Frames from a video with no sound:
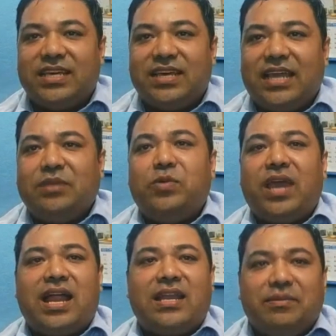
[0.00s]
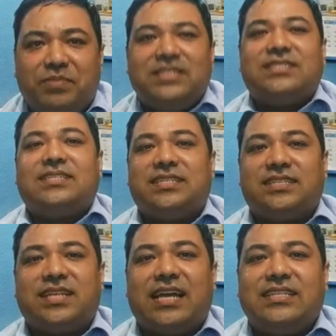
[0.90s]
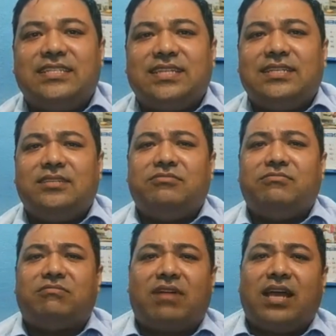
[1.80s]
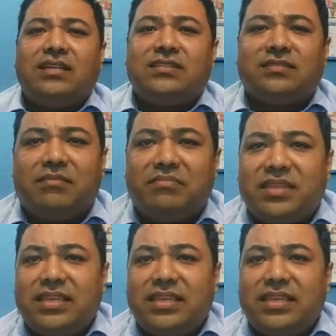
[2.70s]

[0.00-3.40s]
and we are Nepalese citizen, I decided to write something